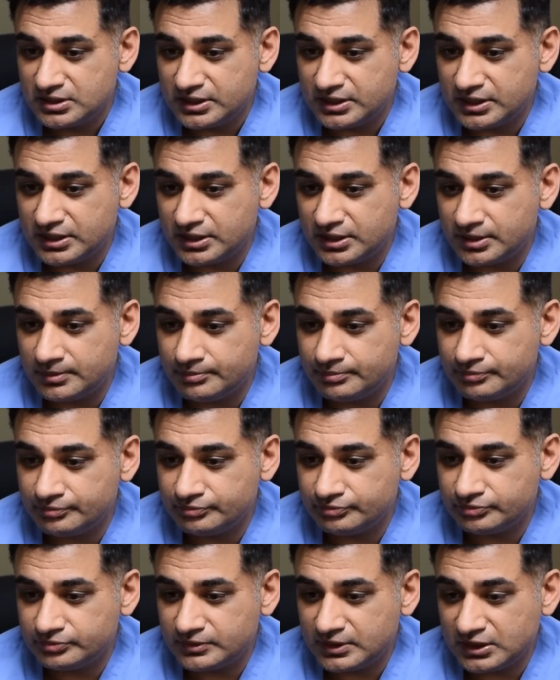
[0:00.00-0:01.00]

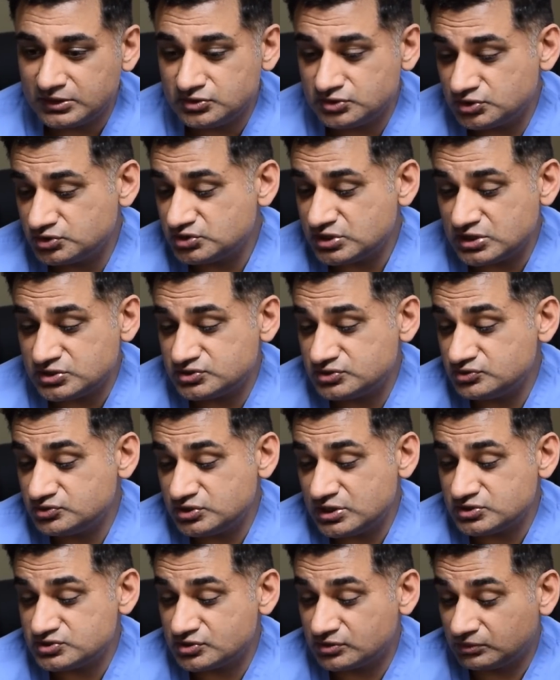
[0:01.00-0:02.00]
And you
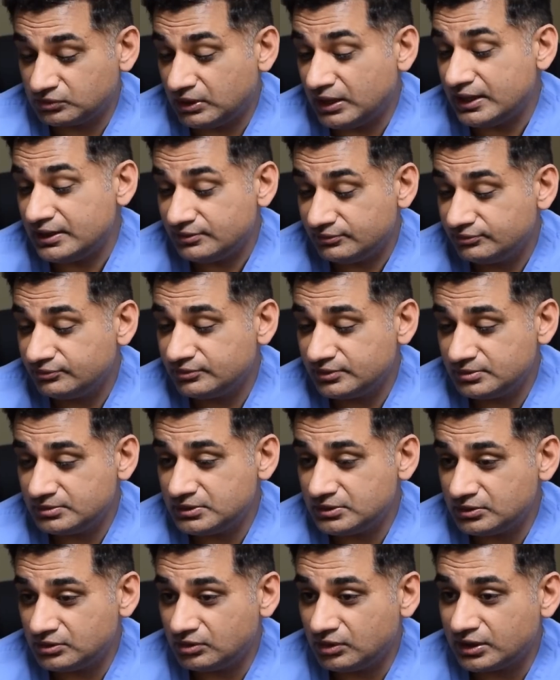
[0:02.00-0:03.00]
change their life. I
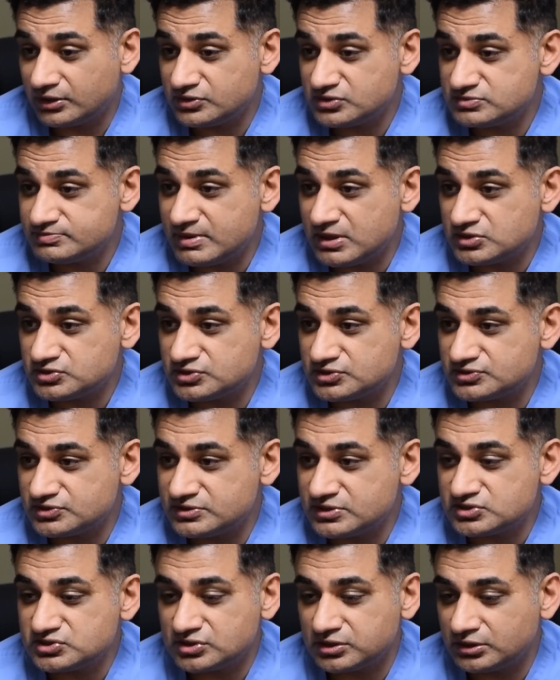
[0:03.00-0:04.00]
mean, a lot of these patients
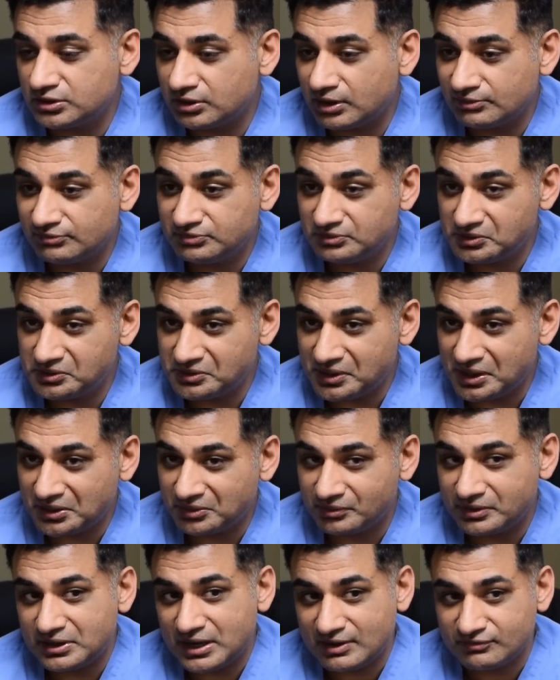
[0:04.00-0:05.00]
initially are not feeling that
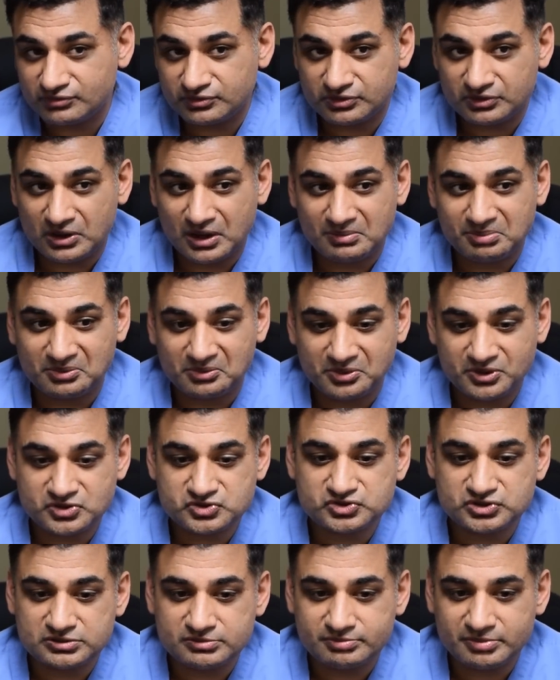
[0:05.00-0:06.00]
great after the
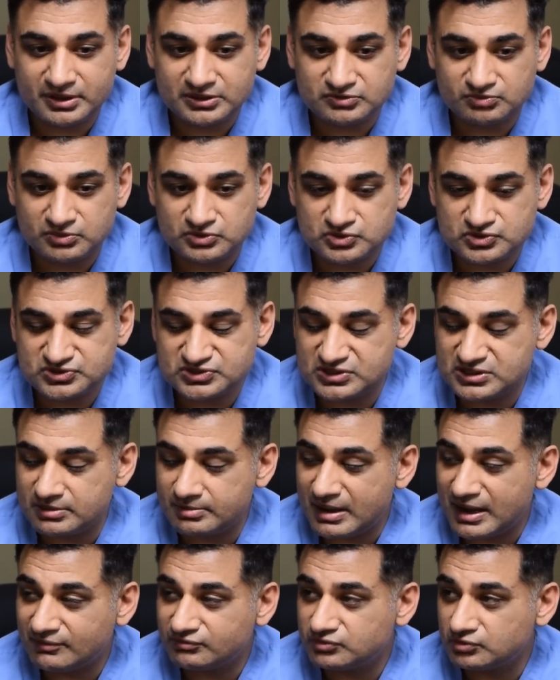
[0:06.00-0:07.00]
operation, but when you see
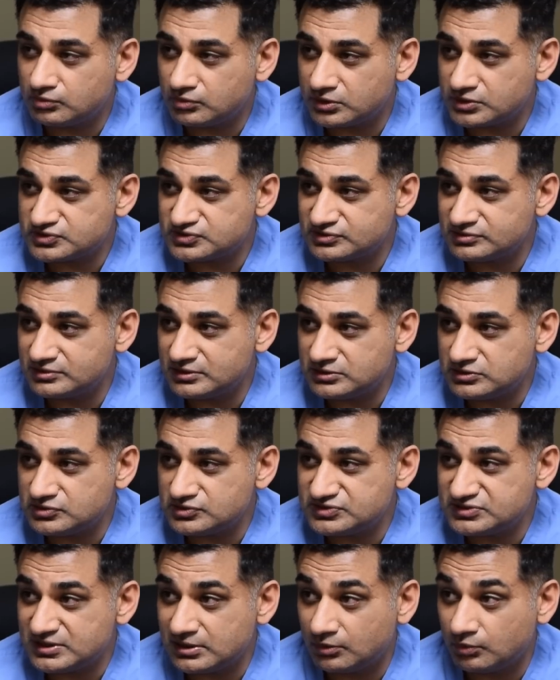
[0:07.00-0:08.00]
them afterwards and you
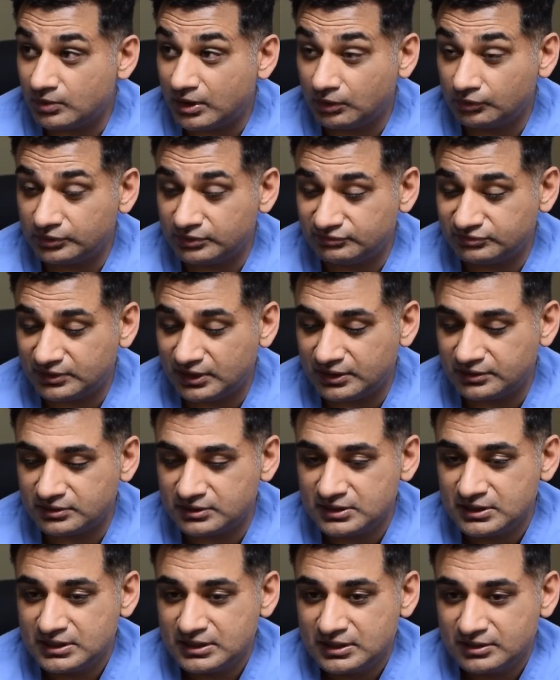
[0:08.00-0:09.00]
see how well they've done,
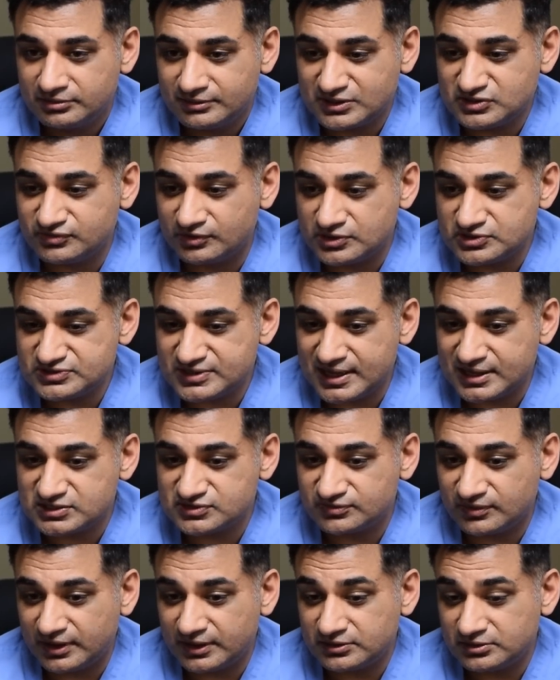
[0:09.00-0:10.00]
that's very
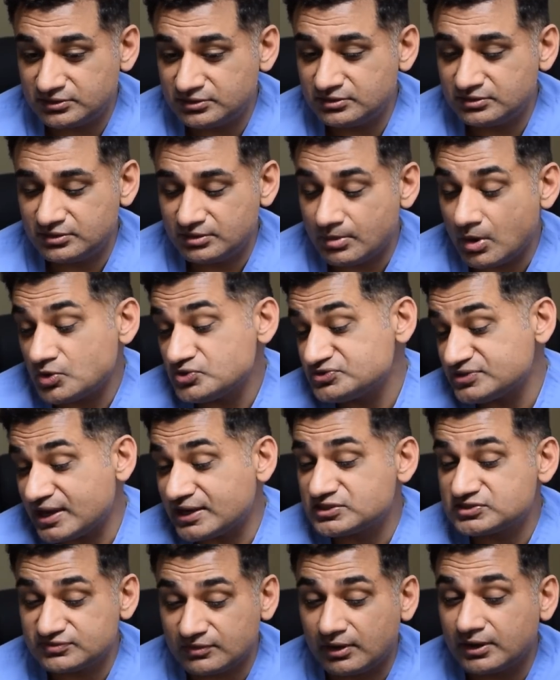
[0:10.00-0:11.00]
satisfying. The most
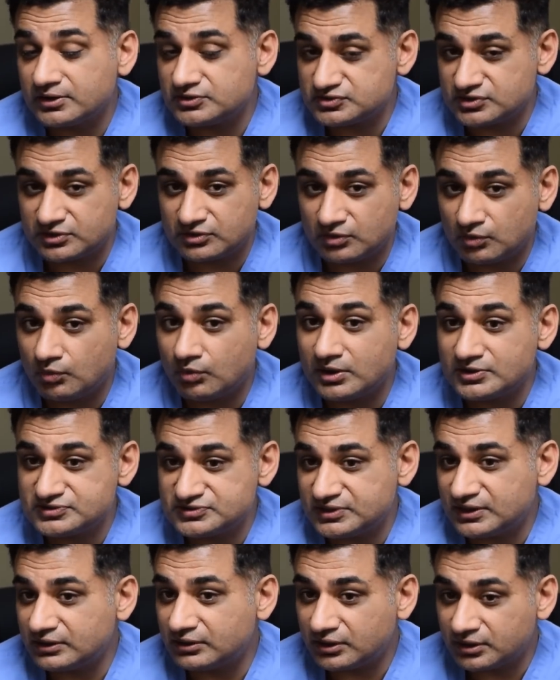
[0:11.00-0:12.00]
satisfying are the
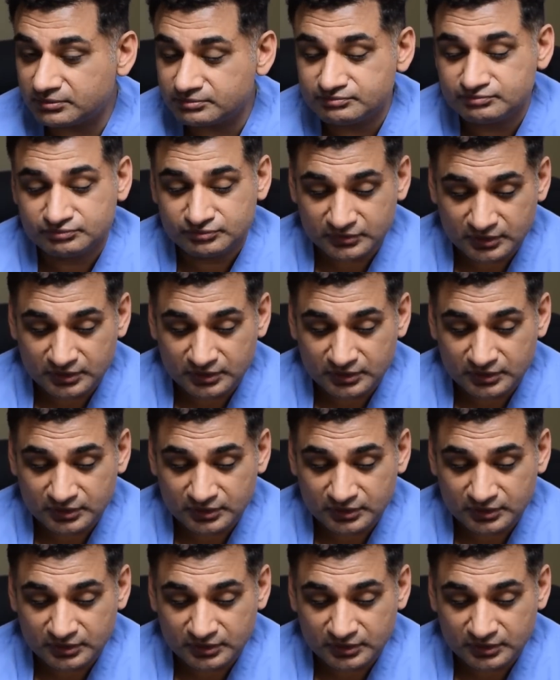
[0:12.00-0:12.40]
ones that are